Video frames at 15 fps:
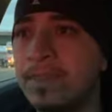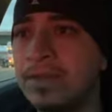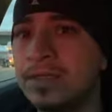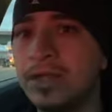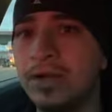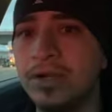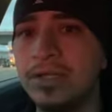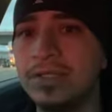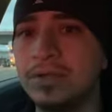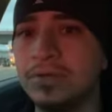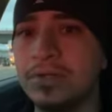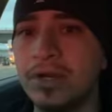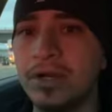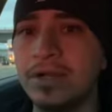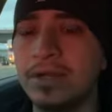sorry it's so
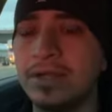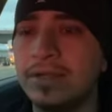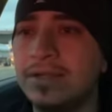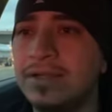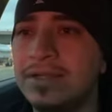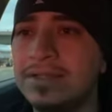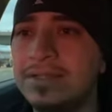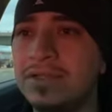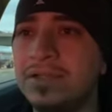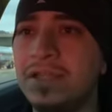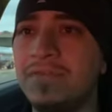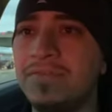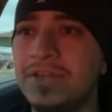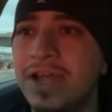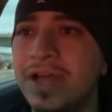dark. Still
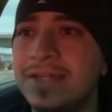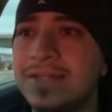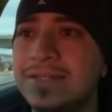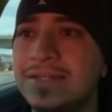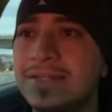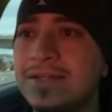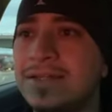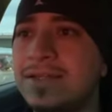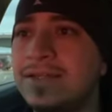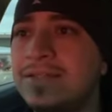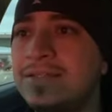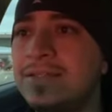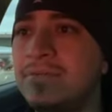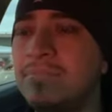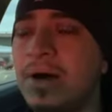love you guys.
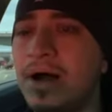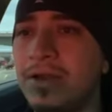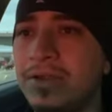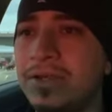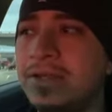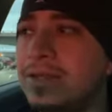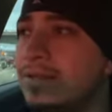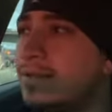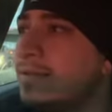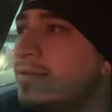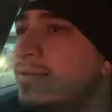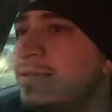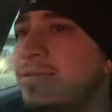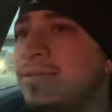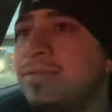Still balling.
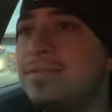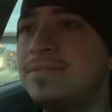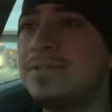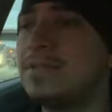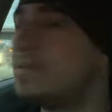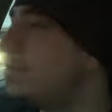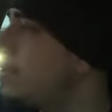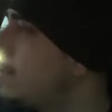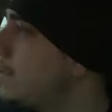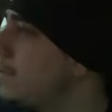Still